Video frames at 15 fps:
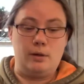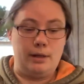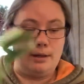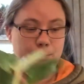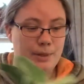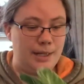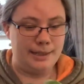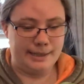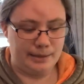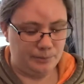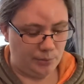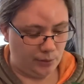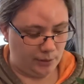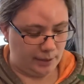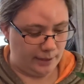and amazing
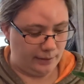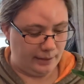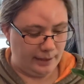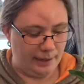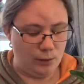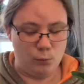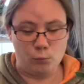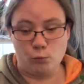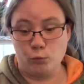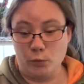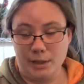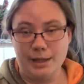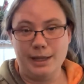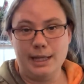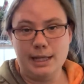Birkin that I don't
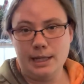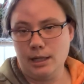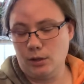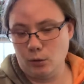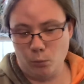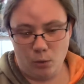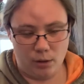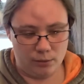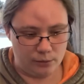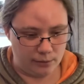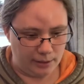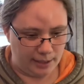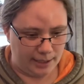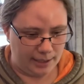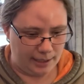really need to water on
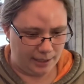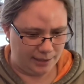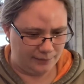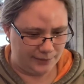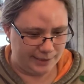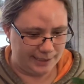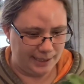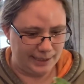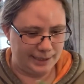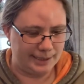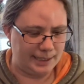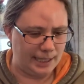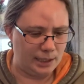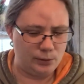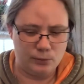any kind of set
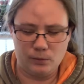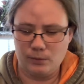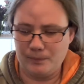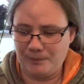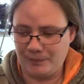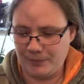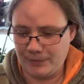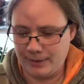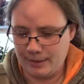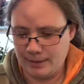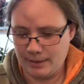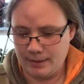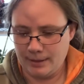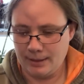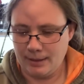schedule.
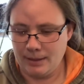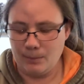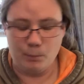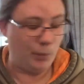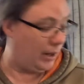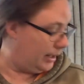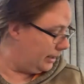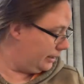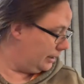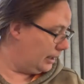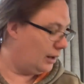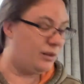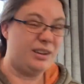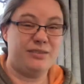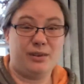But, you
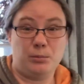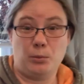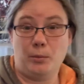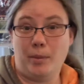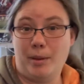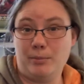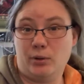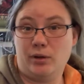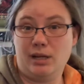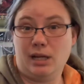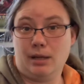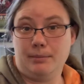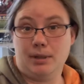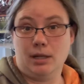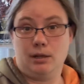know, if I'm remembering, I
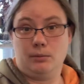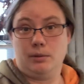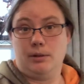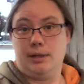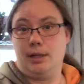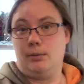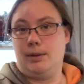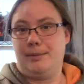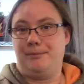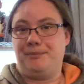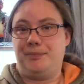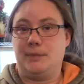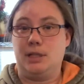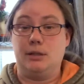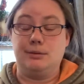might as well anyway.
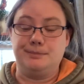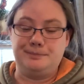So,